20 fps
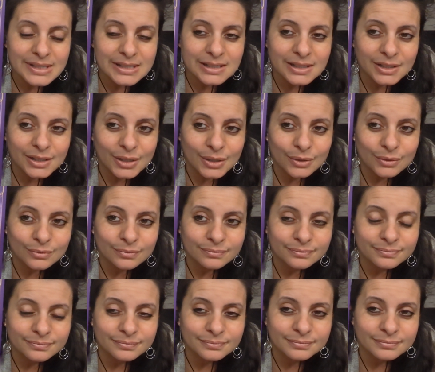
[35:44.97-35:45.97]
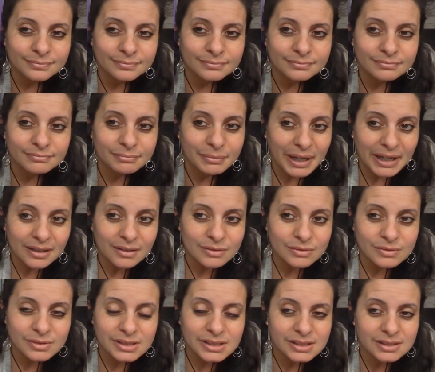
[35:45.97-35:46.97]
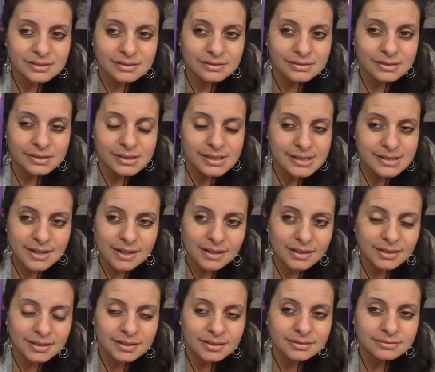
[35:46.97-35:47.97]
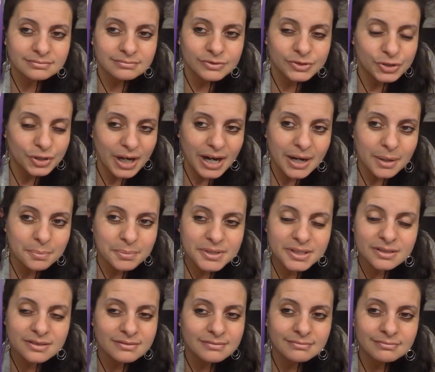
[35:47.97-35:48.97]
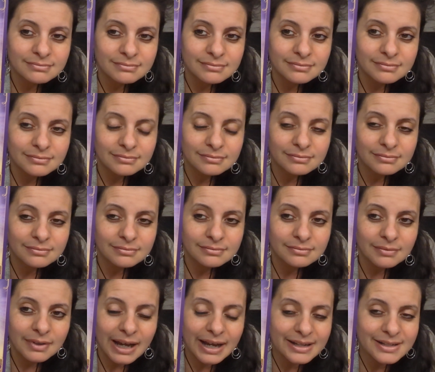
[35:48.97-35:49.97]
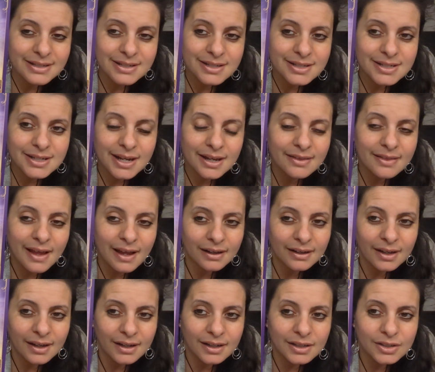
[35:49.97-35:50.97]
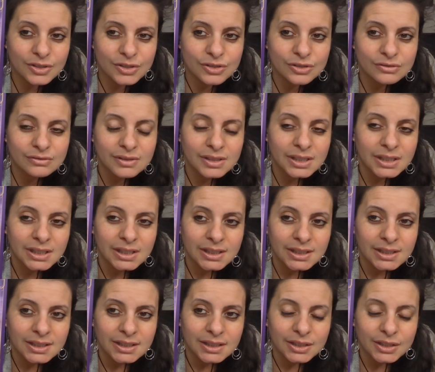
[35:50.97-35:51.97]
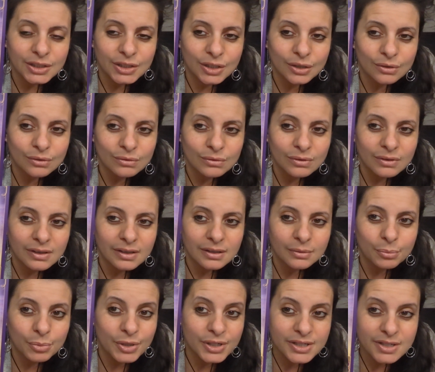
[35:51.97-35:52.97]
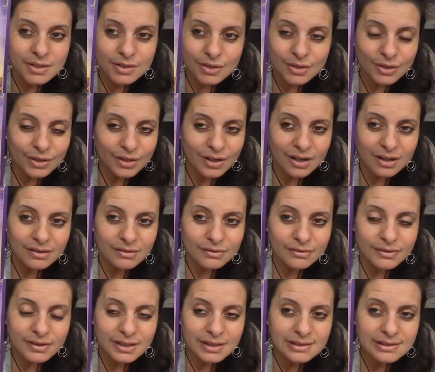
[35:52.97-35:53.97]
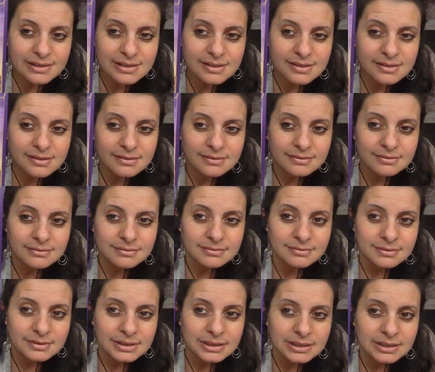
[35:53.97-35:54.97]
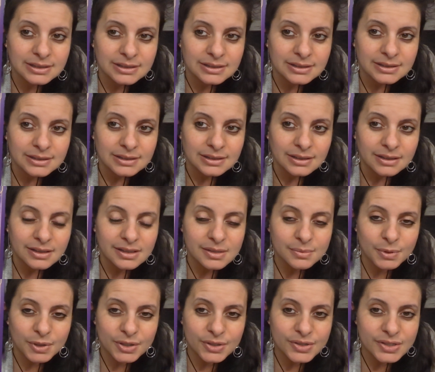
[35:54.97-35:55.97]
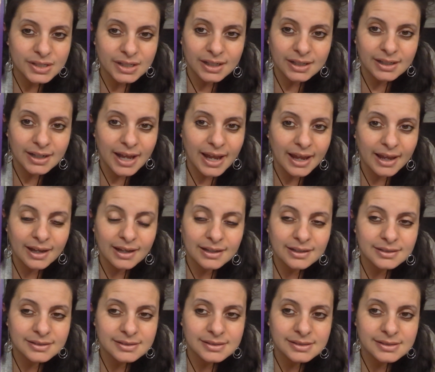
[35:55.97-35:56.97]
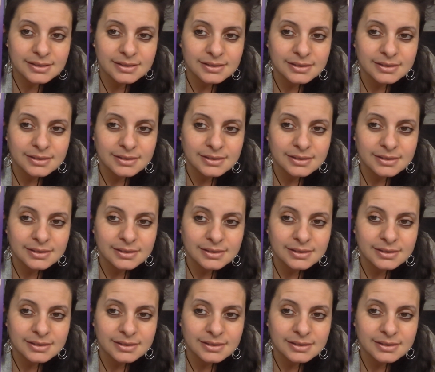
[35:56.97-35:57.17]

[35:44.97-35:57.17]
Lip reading: you know, bound, stuck, trapped, has to stay in that cage, you know, prisoner of this person. And